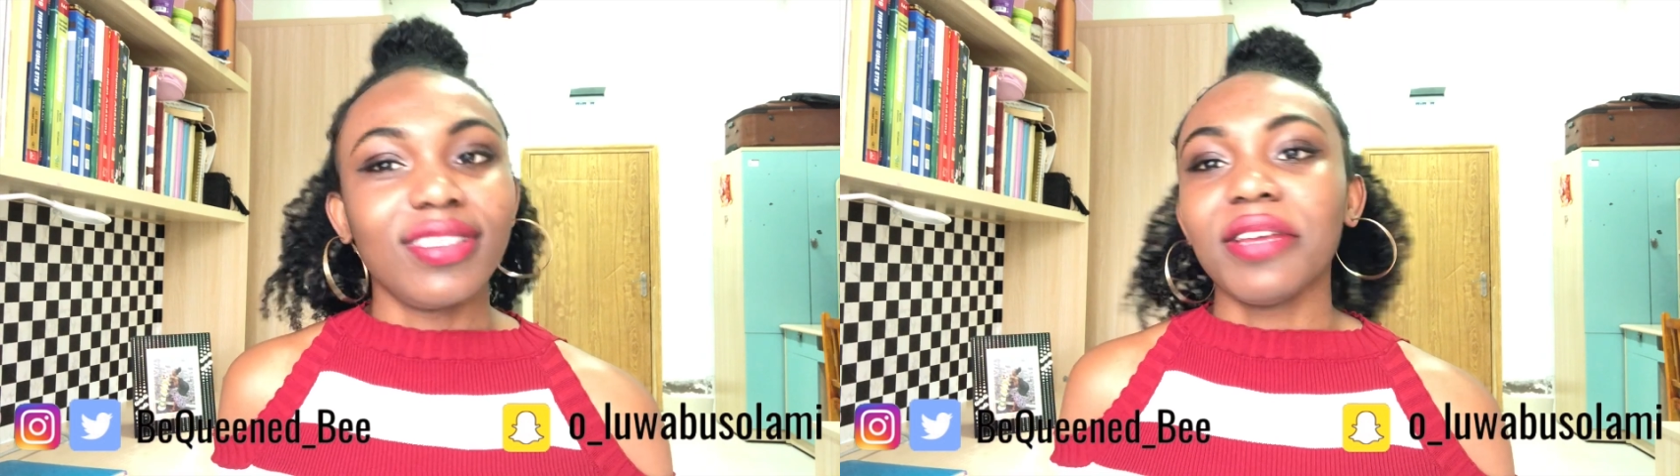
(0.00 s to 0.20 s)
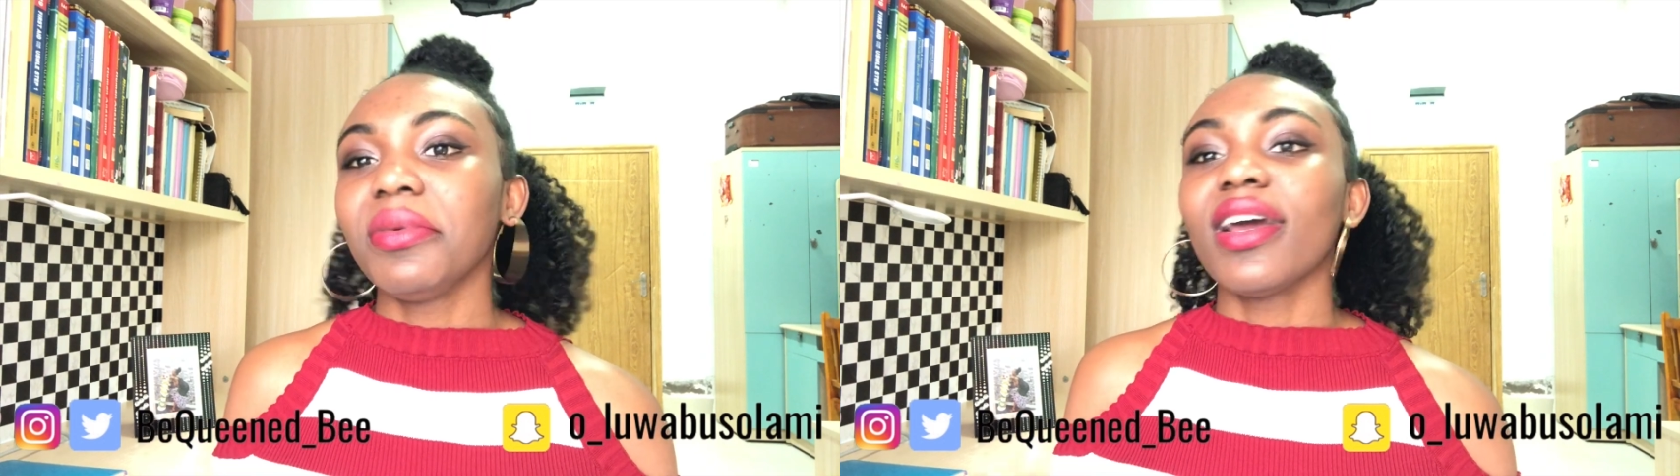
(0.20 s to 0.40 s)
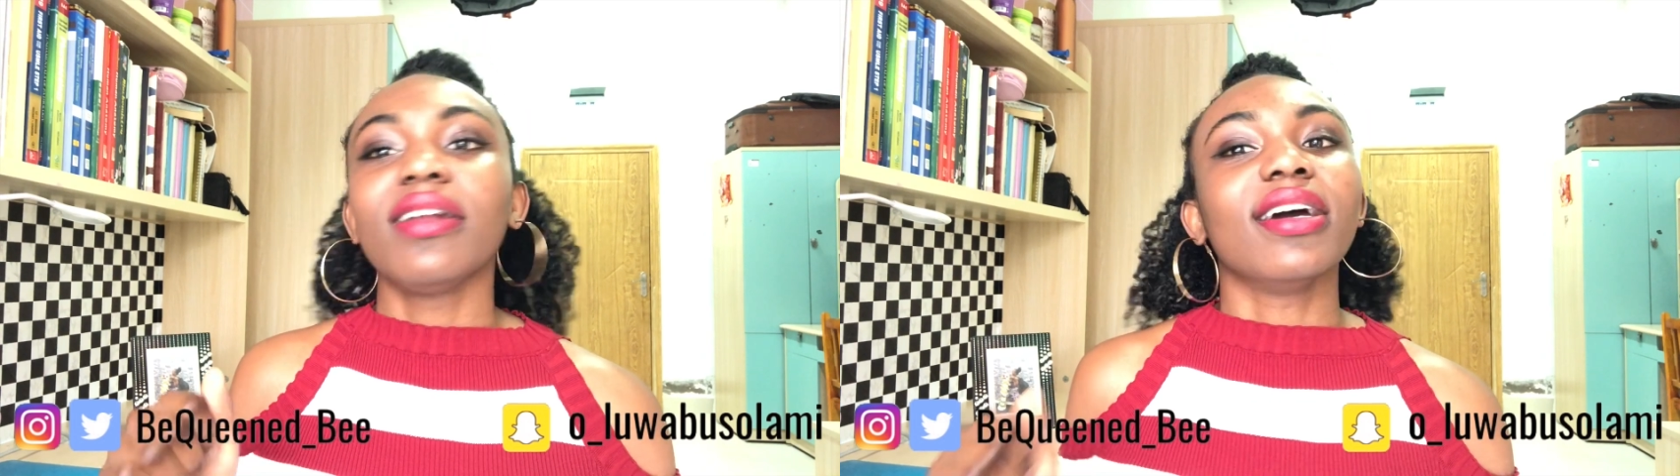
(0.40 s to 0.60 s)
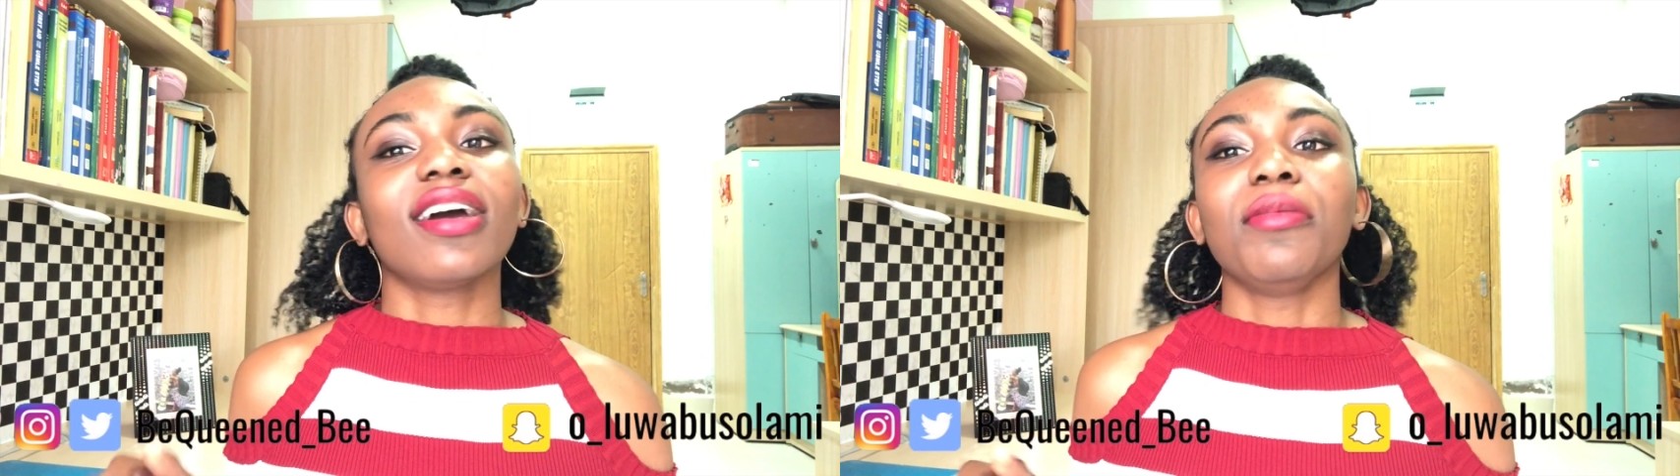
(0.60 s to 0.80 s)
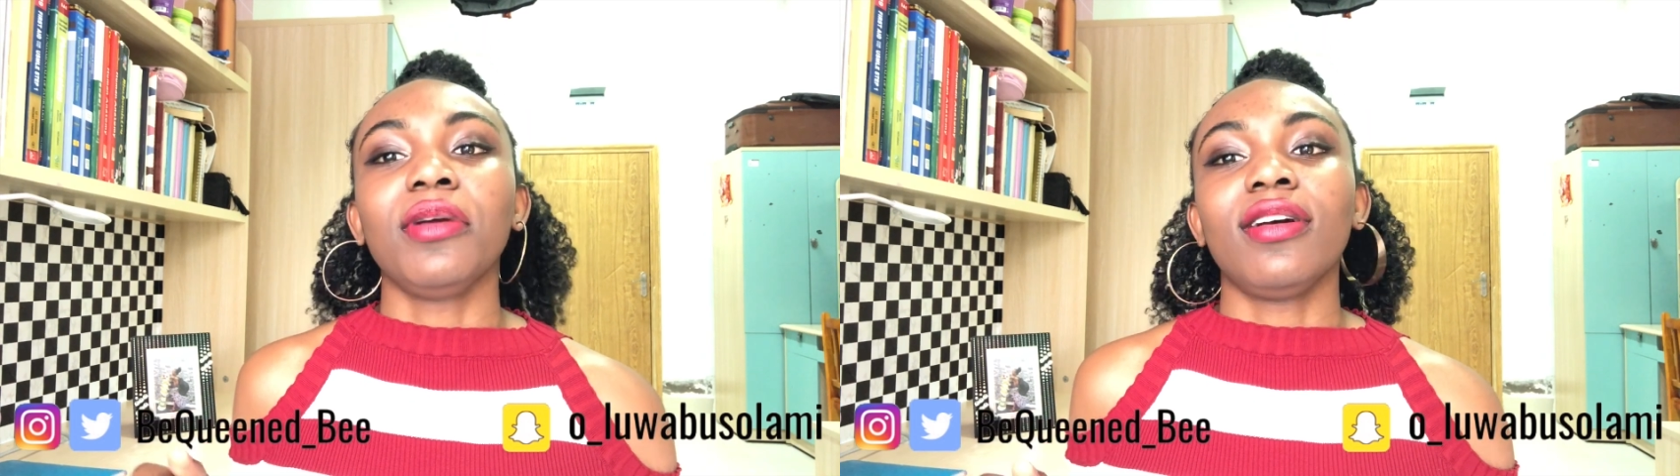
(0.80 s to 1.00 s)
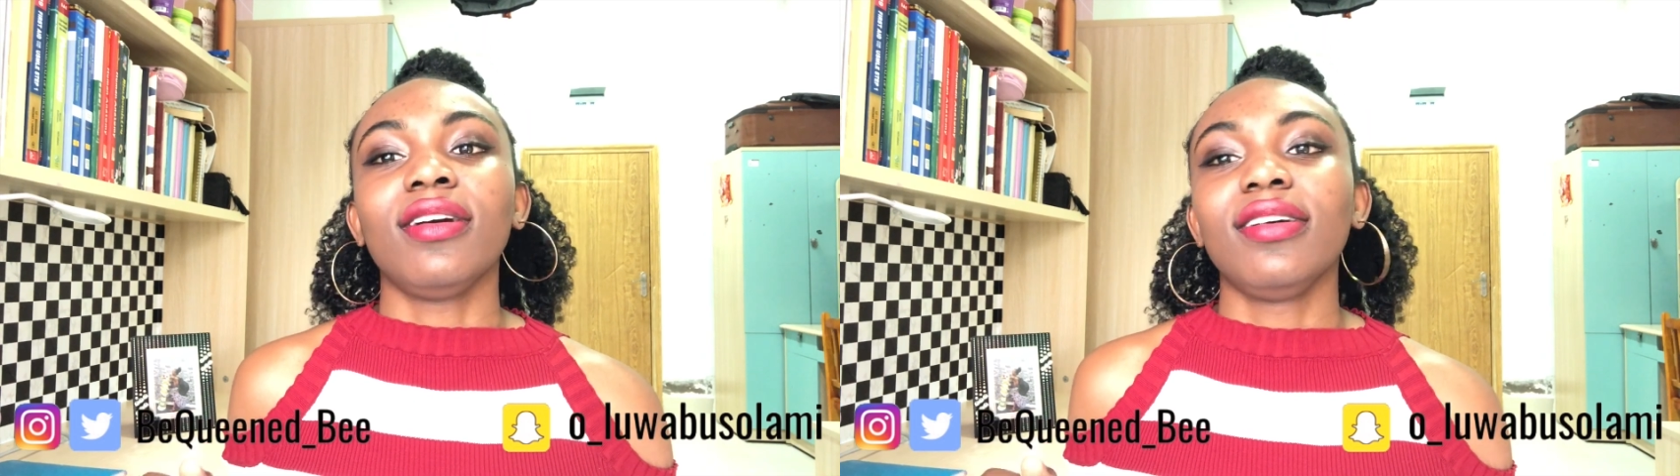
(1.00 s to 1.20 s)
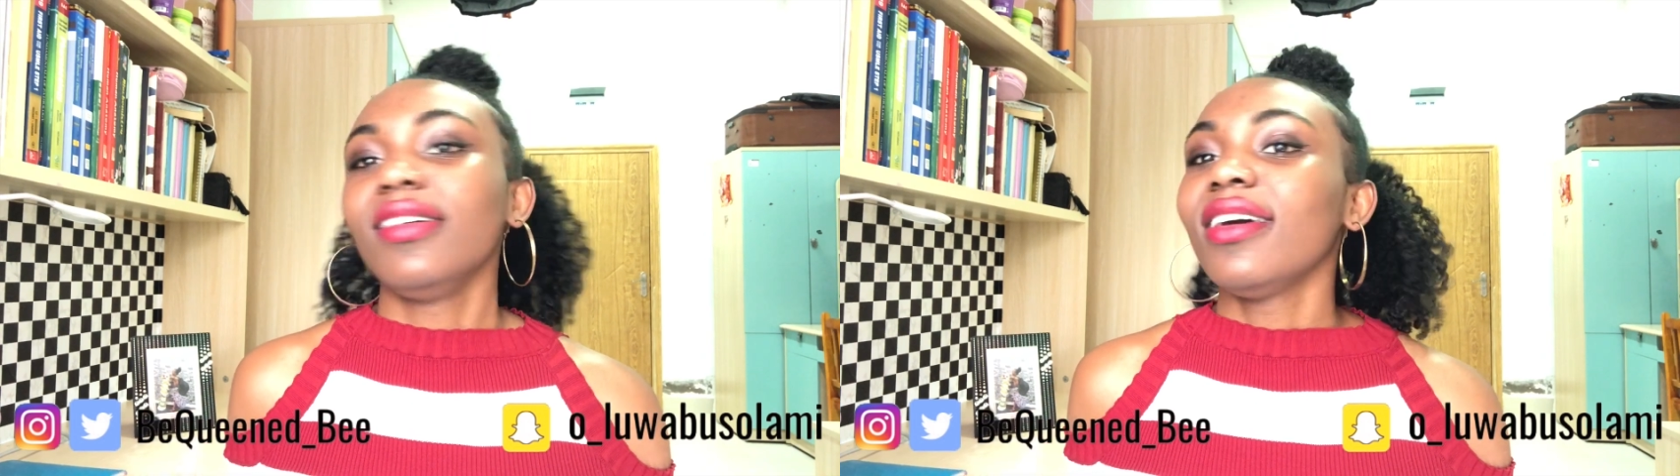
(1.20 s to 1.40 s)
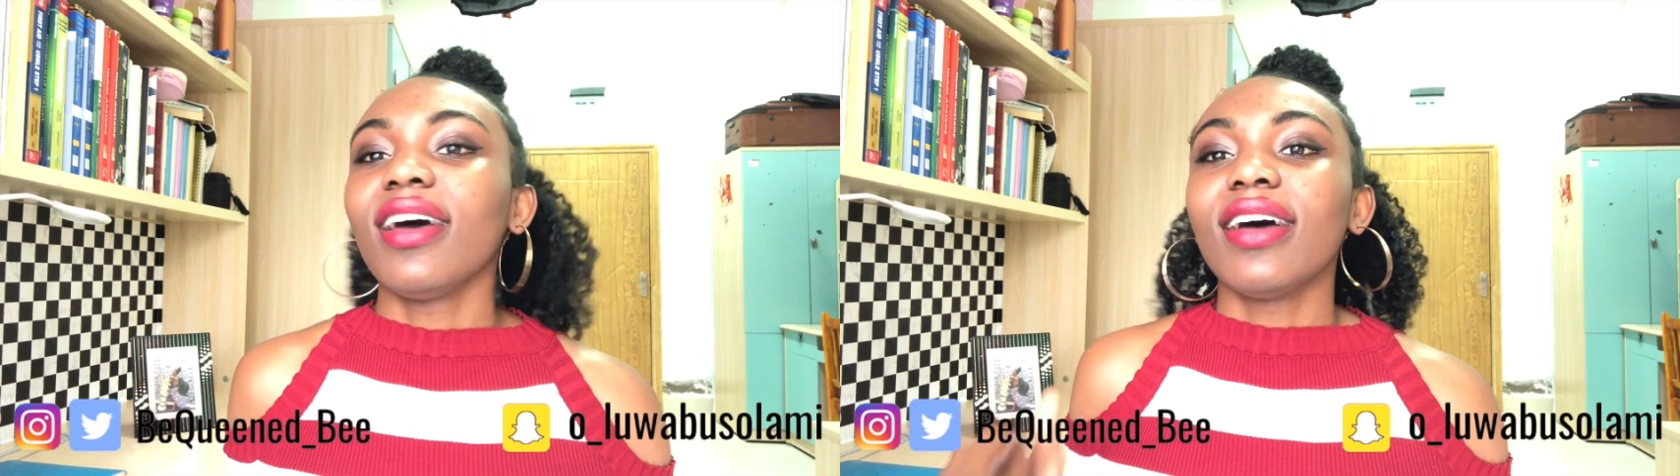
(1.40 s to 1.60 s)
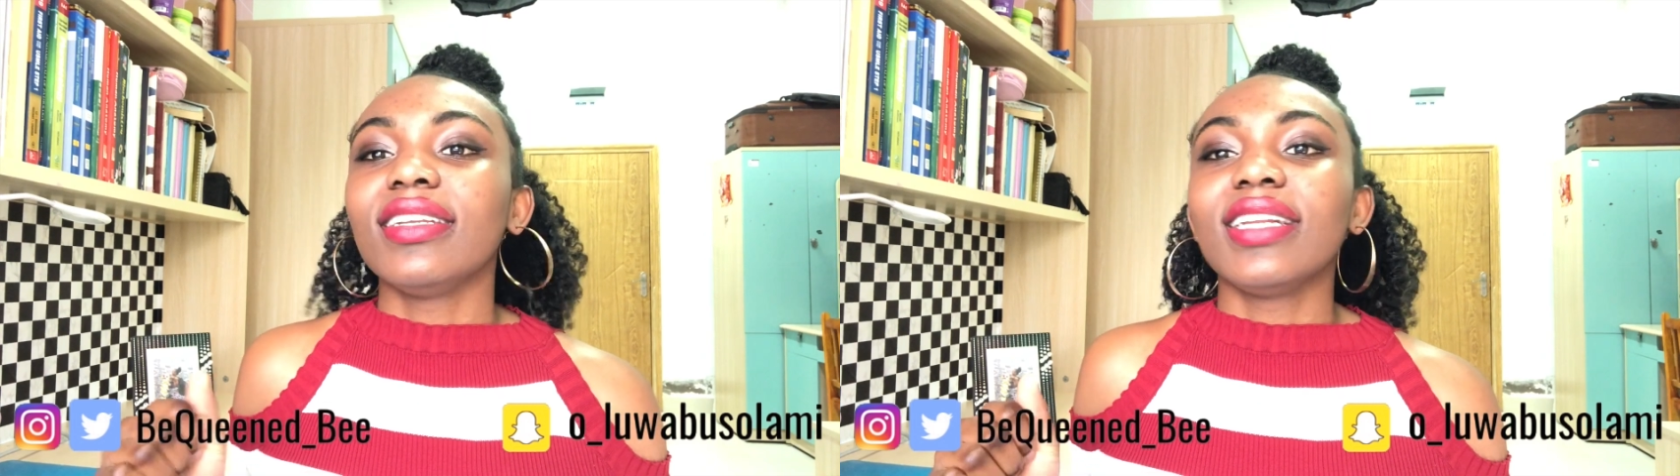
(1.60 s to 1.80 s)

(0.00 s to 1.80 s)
they bring out their camera and